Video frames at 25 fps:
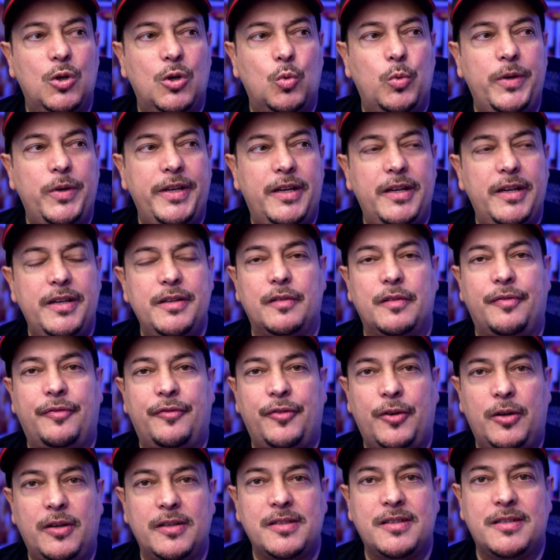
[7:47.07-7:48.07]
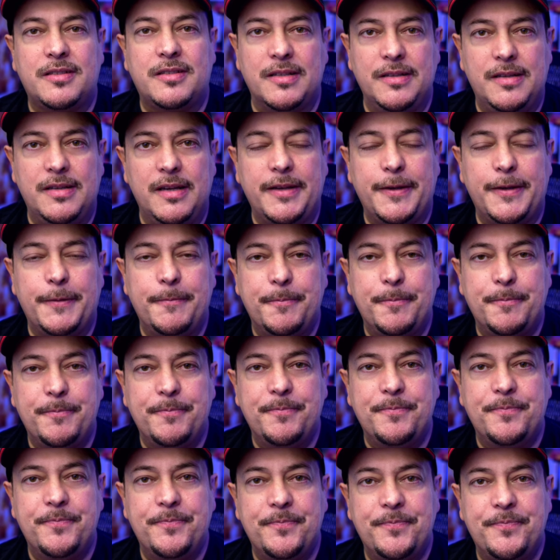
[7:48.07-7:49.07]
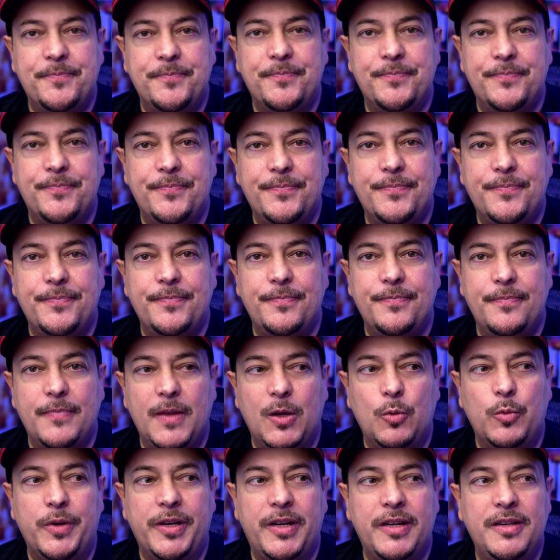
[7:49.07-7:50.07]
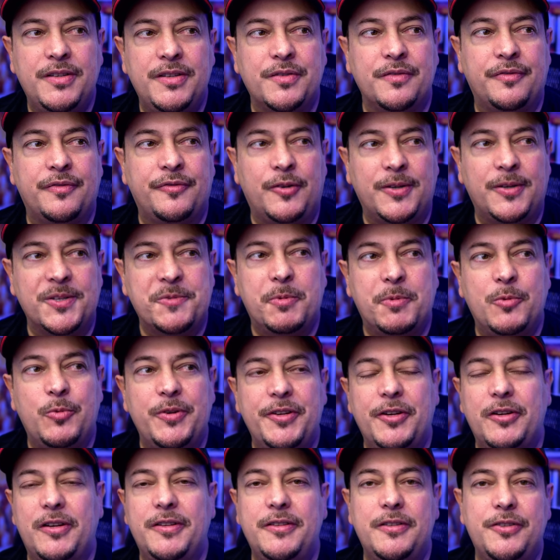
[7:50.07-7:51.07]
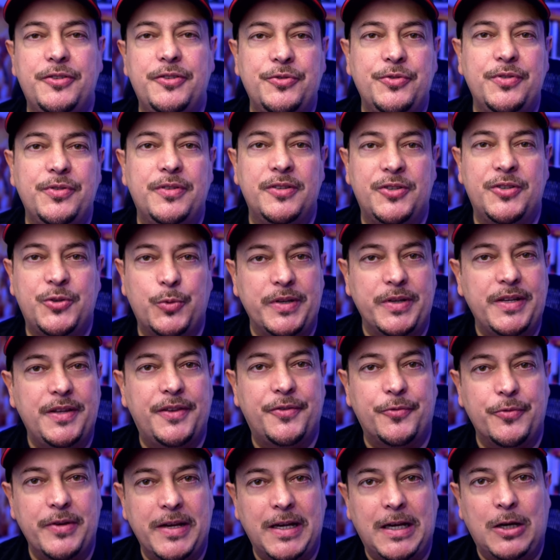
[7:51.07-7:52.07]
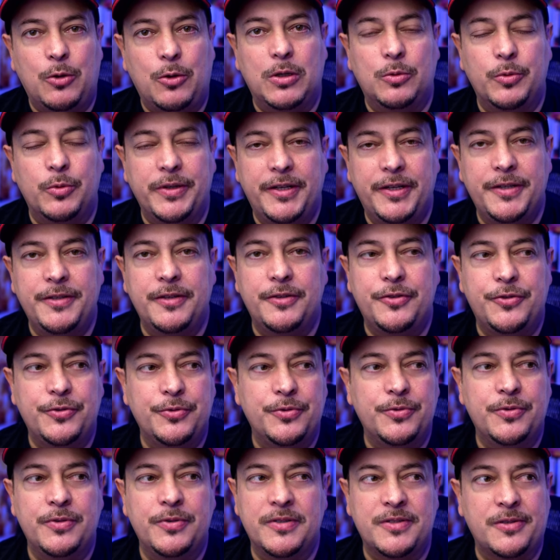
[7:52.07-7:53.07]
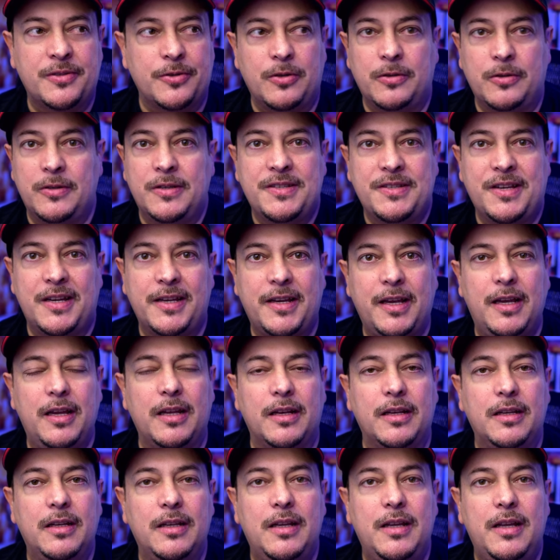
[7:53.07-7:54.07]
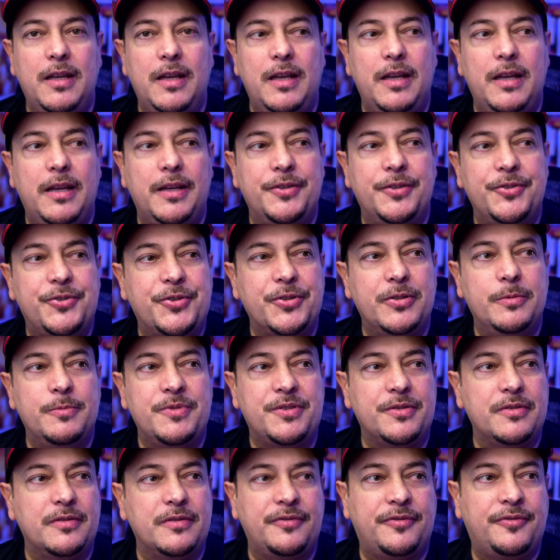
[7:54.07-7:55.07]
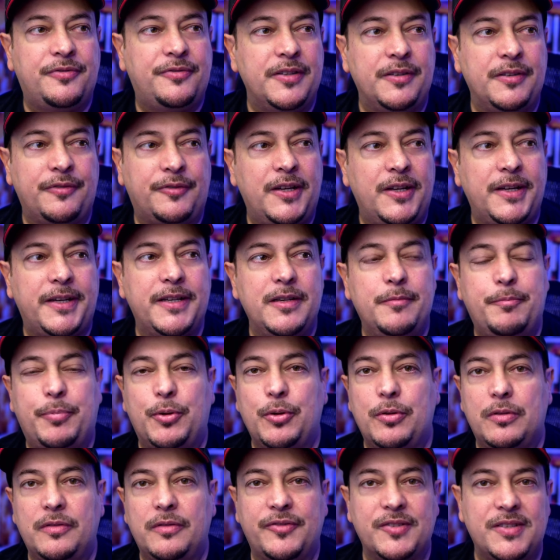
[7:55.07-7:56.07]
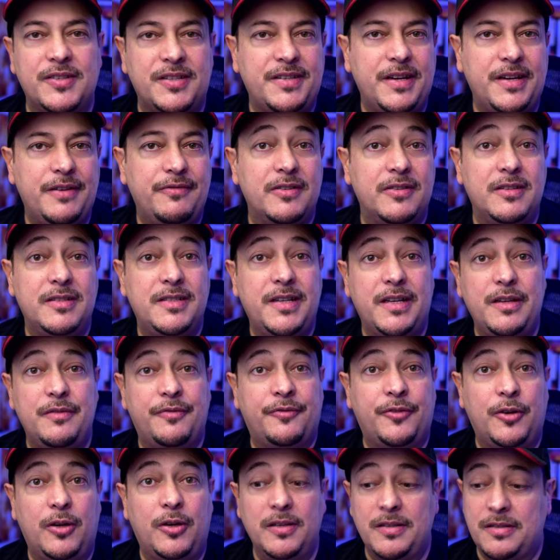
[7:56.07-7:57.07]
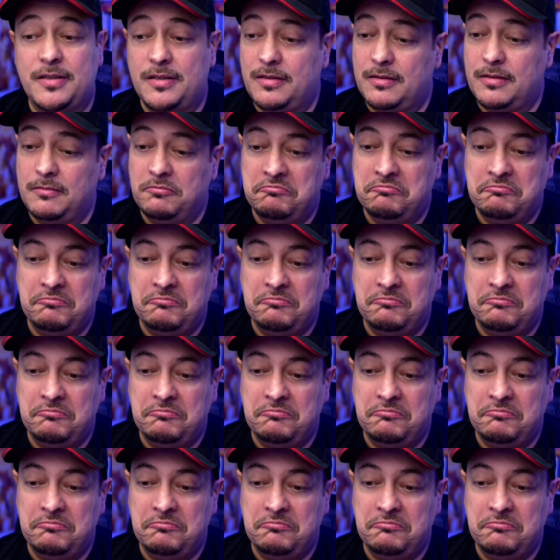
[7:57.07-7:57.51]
We're going to fast today. We're going to fast, but we're not going to do the 23 hour. We're going to do as long as I can. In terms of if I can pull off a 7 day fast,